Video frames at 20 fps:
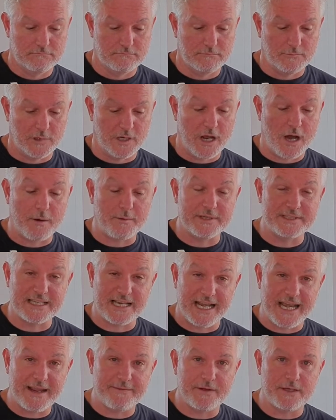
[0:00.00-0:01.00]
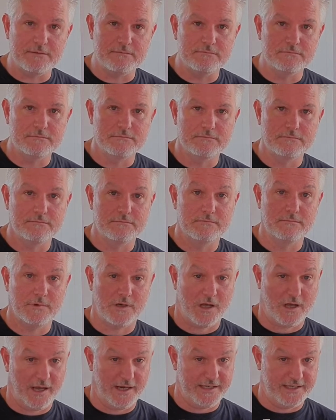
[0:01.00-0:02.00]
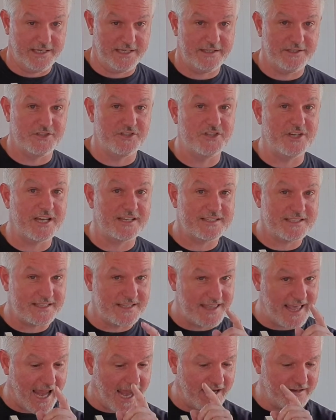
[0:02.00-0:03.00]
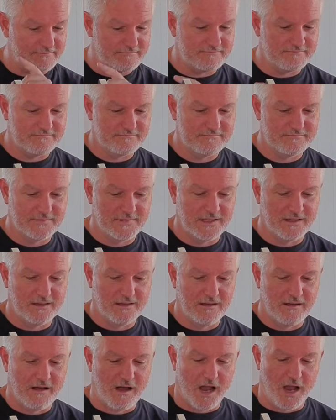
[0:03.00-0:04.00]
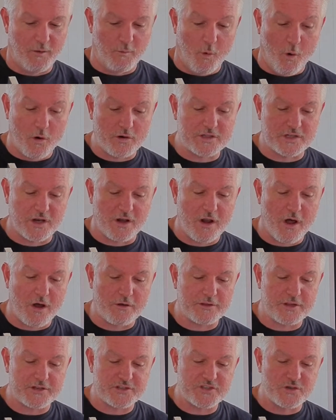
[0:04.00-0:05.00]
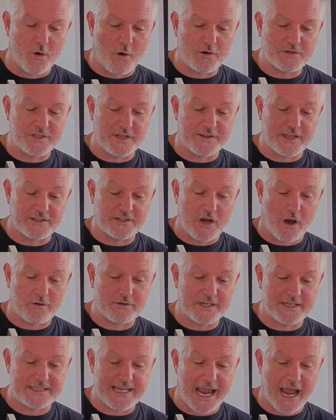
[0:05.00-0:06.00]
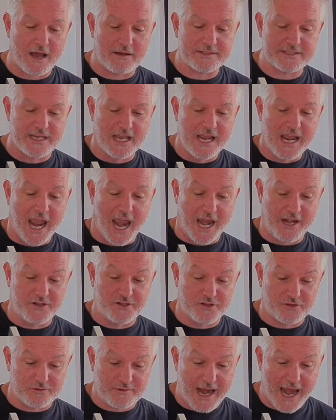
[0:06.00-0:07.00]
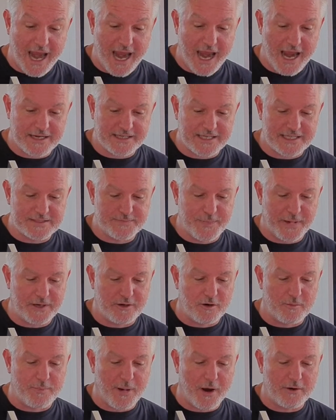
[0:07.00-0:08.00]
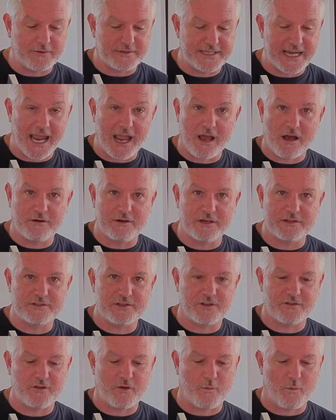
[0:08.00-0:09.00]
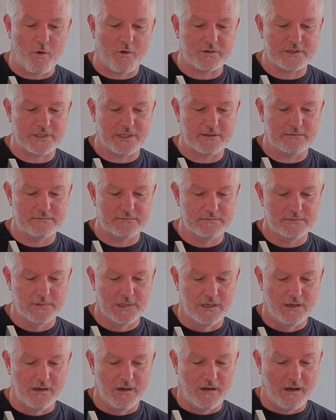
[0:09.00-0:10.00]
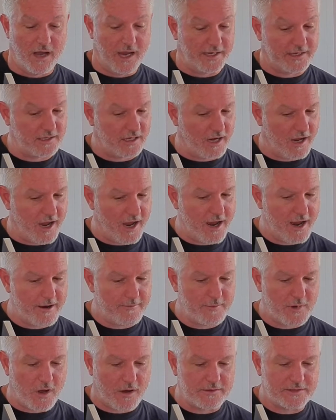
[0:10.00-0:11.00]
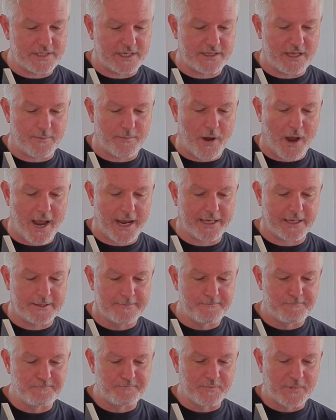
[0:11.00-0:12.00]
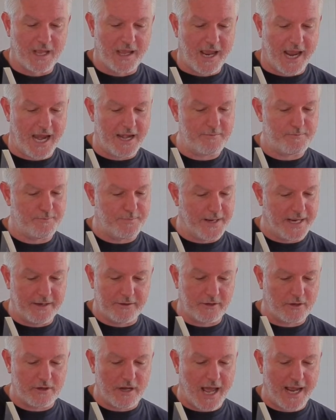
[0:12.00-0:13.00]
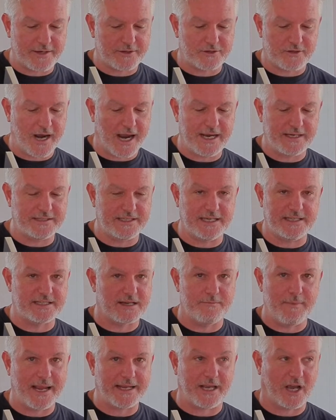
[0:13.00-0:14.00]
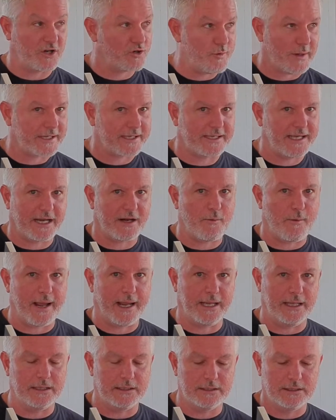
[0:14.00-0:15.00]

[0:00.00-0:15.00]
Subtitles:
When I was 11, I did just that. I walked along the shore to the doctor's house and dragged his pedal boat down into the water. I climbed onto the bike and pedaled like crazy to make a quick getaway.